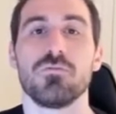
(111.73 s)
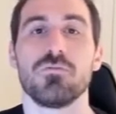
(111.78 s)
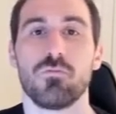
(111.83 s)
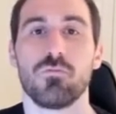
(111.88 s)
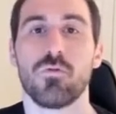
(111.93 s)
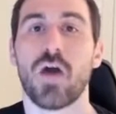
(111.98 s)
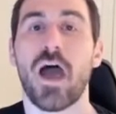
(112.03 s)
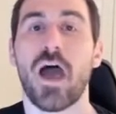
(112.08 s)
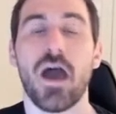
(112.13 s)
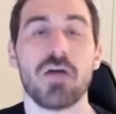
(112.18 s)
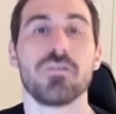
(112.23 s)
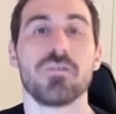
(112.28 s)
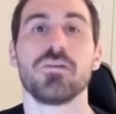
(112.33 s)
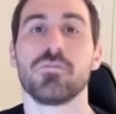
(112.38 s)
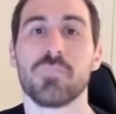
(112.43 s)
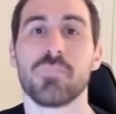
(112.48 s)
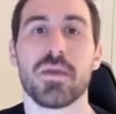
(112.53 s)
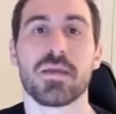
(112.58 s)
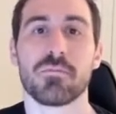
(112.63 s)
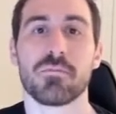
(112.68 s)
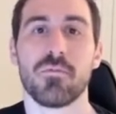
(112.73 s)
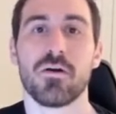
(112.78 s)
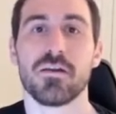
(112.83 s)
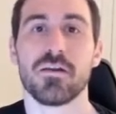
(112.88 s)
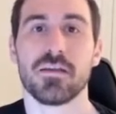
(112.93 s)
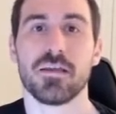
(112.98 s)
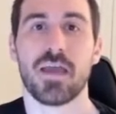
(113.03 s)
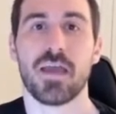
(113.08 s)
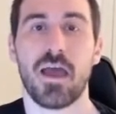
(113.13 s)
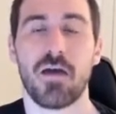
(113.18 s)
how you make
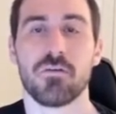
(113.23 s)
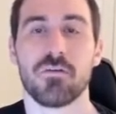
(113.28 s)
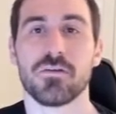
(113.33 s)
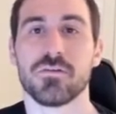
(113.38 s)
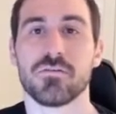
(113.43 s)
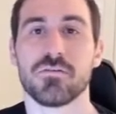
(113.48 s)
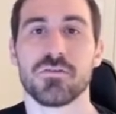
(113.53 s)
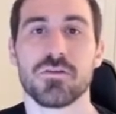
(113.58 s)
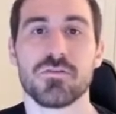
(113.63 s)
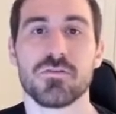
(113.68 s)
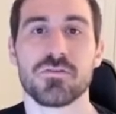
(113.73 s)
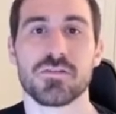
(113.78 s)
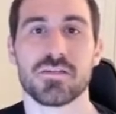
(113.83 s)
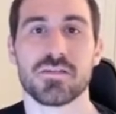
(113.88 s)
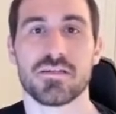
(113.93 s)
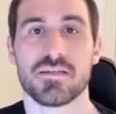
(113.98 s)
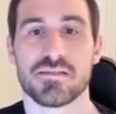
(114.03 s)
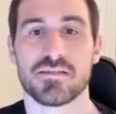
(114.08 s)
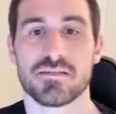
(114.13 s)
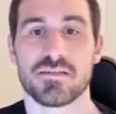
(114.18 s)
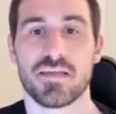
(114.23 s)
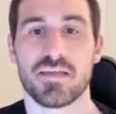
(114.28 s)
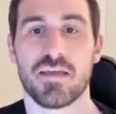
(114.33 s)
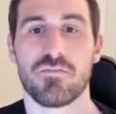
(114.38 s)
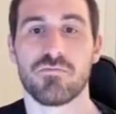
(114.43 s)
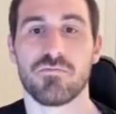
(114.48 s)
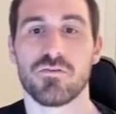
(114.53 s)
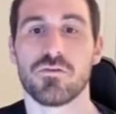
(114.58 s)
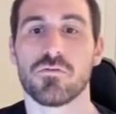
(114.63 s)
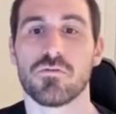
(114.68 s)
money, how you use it is
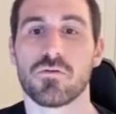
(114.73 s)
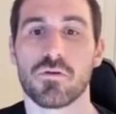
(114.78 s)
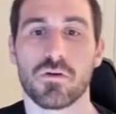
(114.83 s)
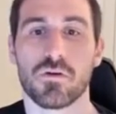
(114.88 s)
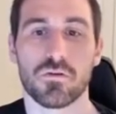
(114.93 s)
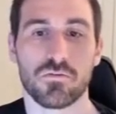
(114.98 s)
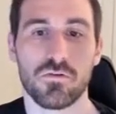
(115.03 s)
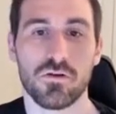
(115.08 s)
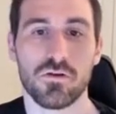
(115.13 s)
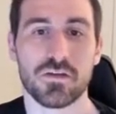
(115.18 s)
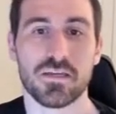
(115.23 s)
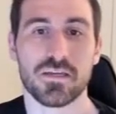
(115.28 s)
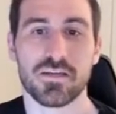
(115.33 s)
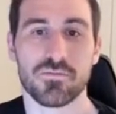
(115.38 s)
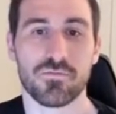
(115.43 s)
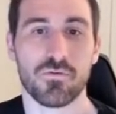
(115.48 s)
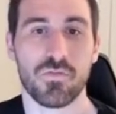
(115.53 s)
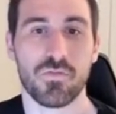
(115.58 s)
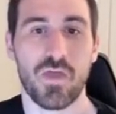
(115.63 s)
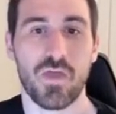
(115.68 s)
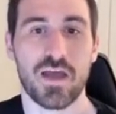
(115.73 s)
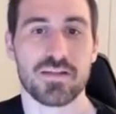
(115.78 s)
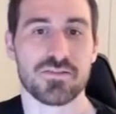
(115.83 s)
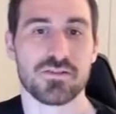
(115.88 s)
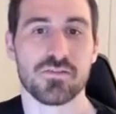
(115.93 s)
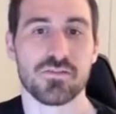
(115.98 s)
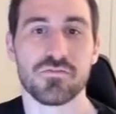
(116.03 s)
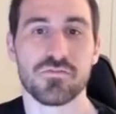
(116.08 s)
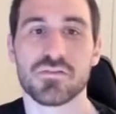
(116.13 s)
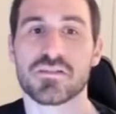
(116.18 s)
if you're looking for that
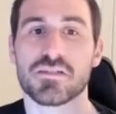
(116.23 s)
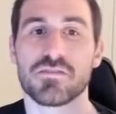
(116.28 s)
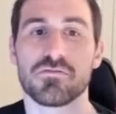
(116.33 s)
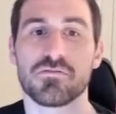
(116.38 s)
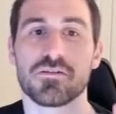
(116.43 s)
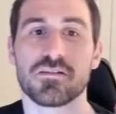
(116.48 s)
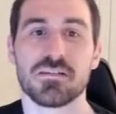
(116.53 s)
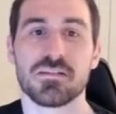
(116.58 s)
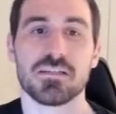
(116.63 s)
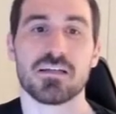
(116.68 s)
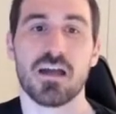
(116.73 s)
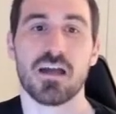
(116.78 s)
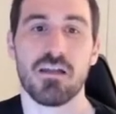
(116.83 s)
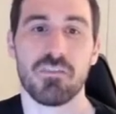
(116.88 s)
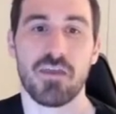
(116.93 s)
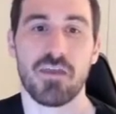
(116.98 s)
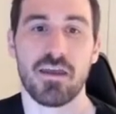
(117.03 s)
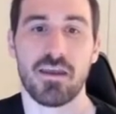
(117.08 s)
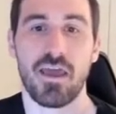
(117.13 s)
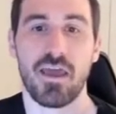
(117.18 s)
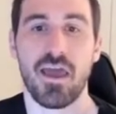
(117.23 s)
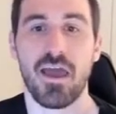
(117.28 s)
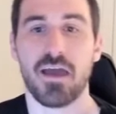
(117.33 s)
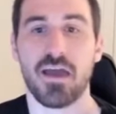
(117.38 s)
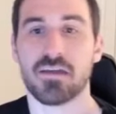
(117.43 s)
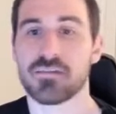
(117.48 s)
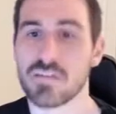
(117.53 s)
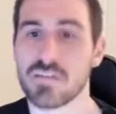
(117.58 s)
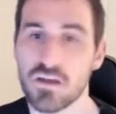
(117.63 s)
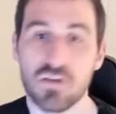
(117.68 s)
service, you'd click on that
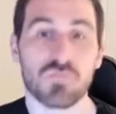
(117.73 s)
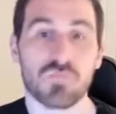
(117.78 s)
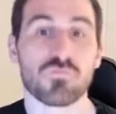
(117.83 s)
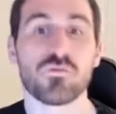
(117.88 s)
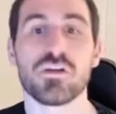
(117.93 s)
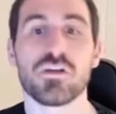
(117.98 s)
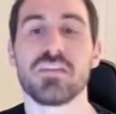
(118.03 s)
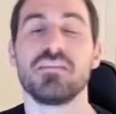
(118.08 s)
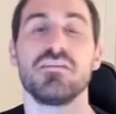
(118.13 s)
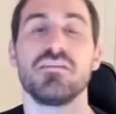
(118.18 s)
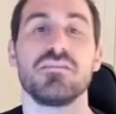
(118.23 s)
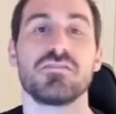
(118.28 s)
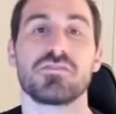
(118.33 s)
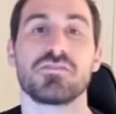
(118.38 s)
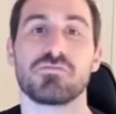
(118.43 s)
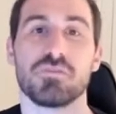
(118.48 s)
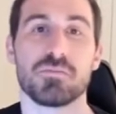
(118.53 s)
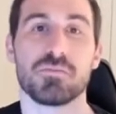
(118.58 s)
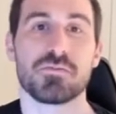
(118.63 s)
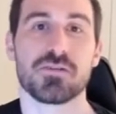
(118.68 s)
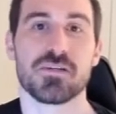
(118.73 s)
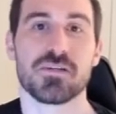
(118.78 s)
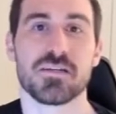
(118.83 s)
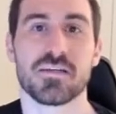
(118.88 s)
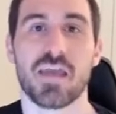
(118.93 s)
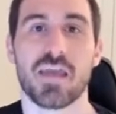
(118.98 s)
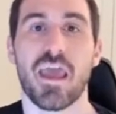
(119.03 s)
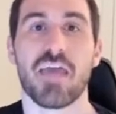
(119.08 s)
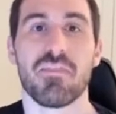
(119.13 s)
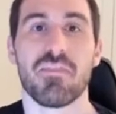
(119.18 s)
ad, read the description,
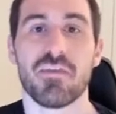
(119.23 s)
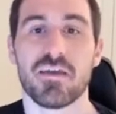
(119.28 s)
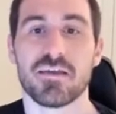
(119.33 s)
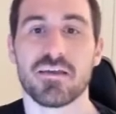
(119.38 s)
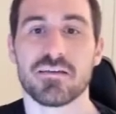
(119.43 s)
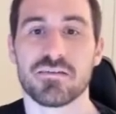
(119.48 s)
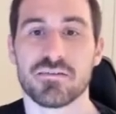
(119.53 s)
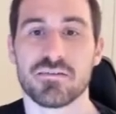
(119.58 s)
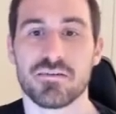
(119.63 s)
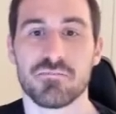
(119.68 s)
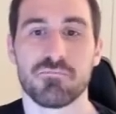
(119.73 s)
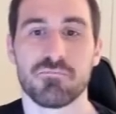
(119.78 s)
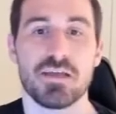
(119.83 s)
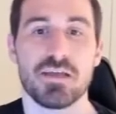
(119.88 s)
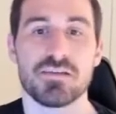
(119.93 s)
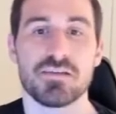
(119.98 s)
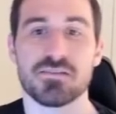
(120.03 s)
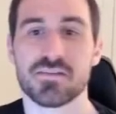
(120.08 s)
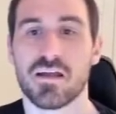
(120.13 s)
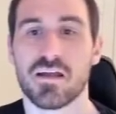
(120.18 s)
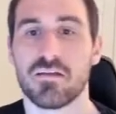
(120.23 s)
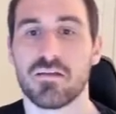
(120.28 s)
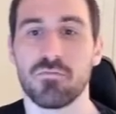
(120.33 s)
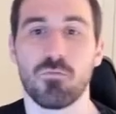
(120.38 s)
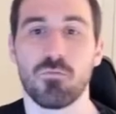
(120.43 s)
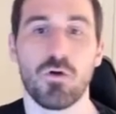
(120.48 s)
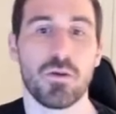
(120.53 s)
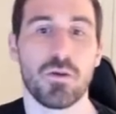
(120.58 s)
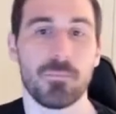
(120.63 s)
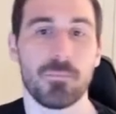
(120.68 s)
and then based on
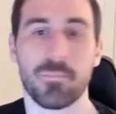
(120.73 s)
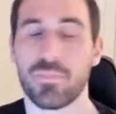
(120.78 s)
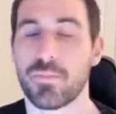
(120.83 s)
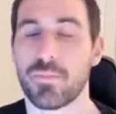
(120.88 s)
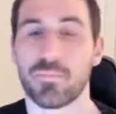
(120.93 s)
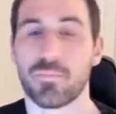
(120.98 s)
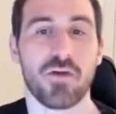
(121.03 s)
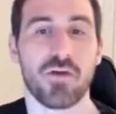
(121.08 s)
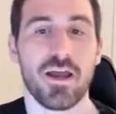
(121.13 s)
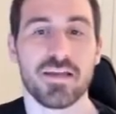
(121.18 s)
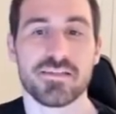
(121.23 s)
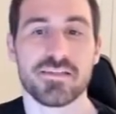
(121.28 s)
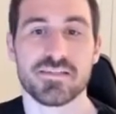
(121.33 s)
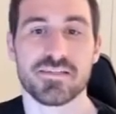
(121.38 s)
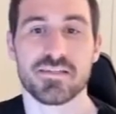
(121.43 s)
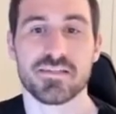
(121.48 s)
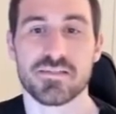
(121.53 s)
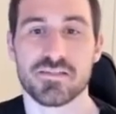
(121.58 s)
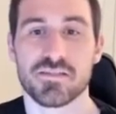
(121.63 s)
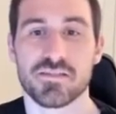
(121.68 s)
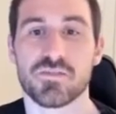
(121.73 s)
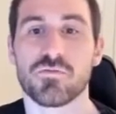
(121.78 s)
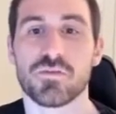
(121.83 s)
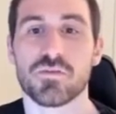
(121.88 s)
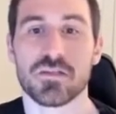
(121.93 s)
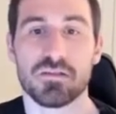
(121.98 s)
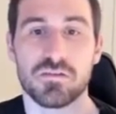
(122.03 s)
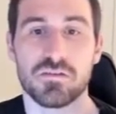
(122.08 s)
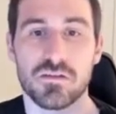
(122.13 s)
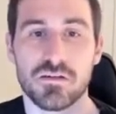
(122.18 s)
what the price is, you
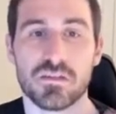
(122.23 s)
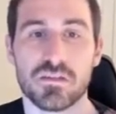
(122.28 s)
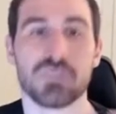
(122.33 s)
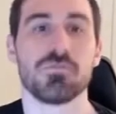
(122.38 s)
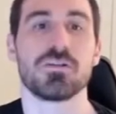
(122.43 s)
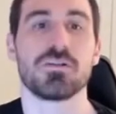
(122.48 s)
would